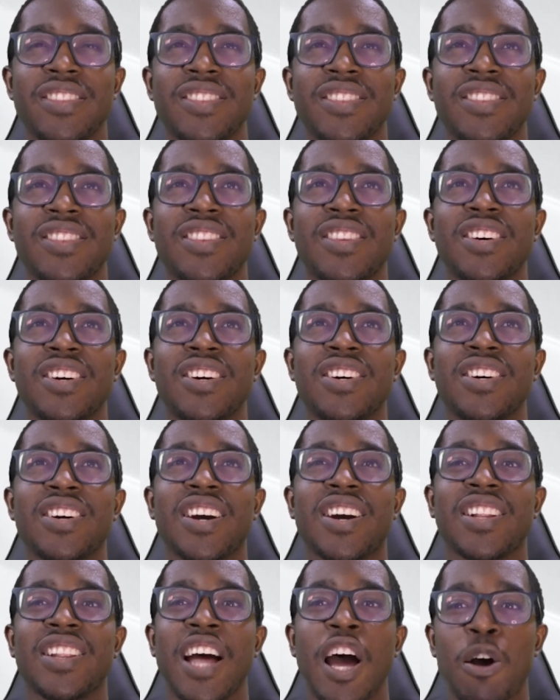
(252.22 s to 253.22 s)
the
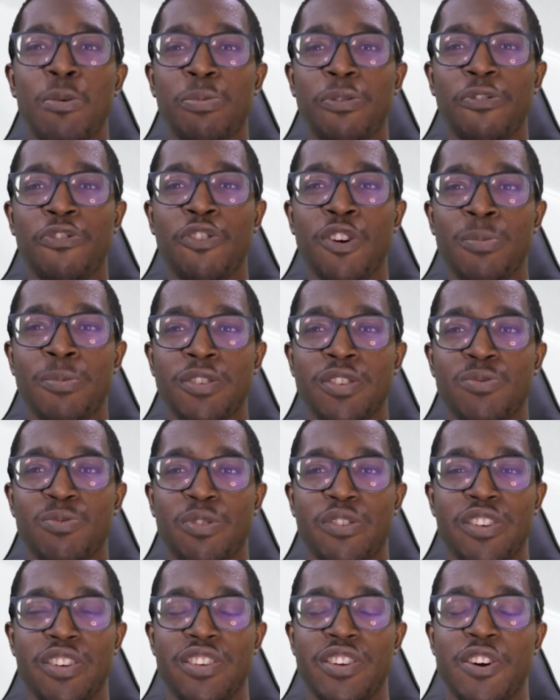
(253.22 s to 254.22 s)
clown performers
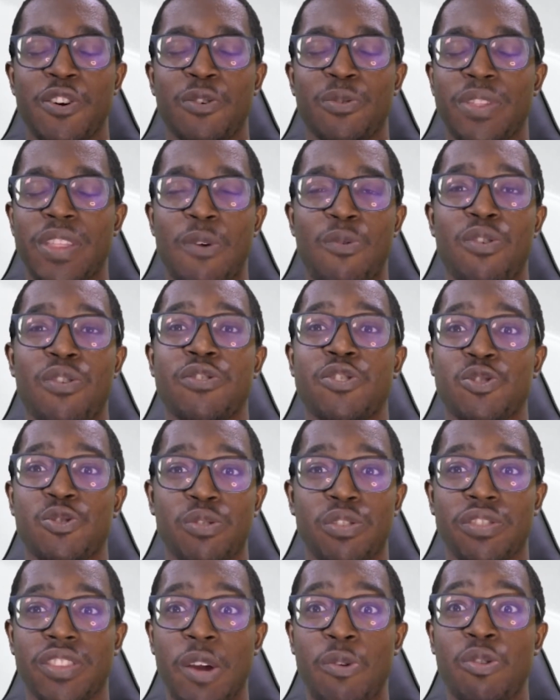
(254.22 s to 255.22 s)
were, they
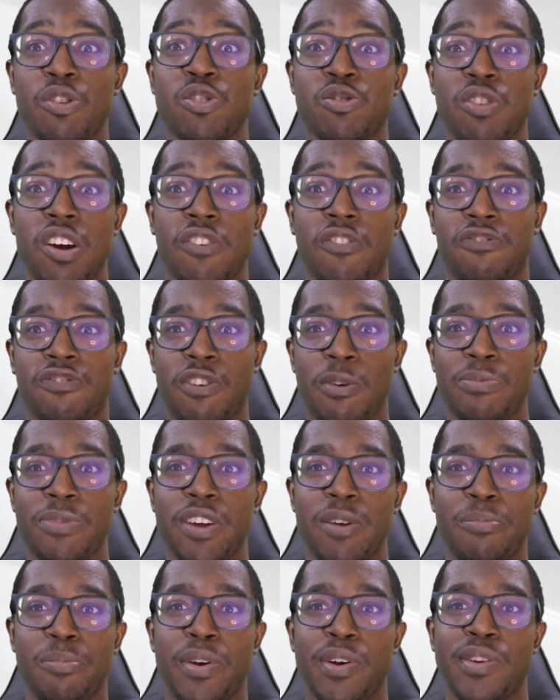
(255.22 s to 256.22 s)
were drunk from
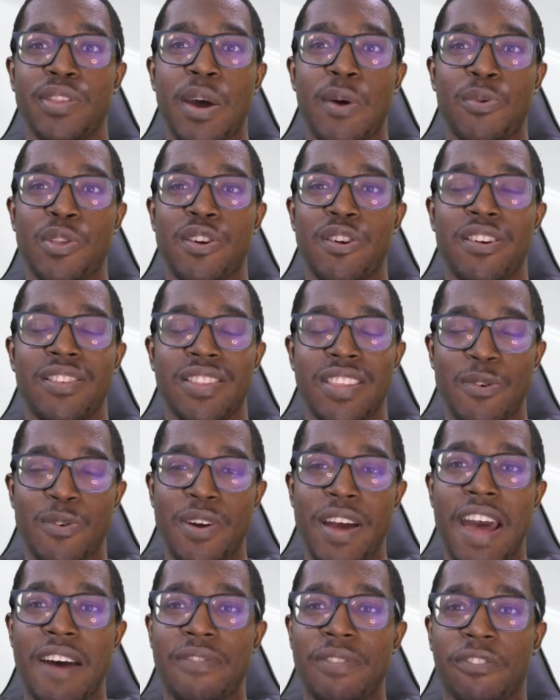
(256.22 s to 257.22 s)
their beer that they were
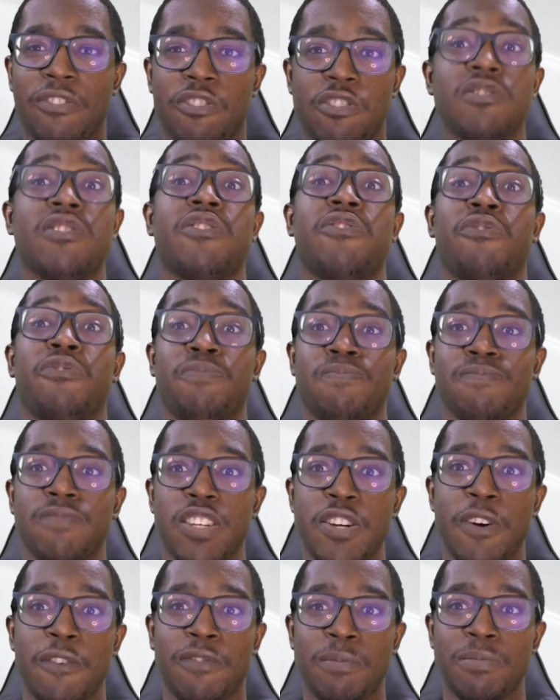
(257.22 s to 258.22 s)
having
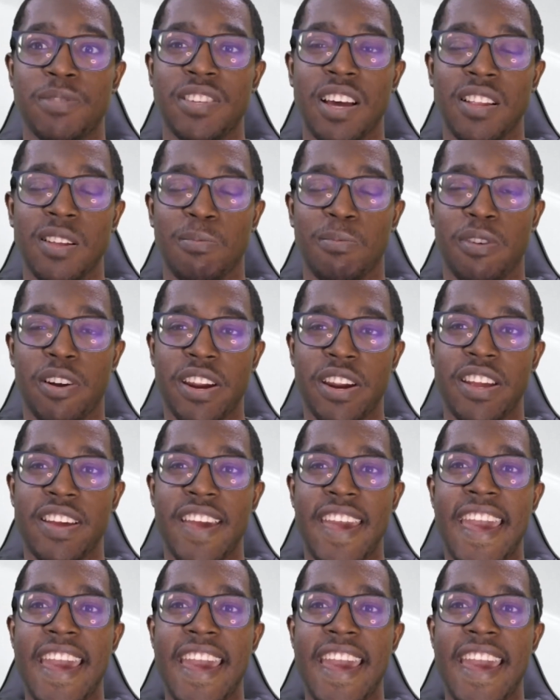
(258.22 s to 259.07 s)
from celebrating,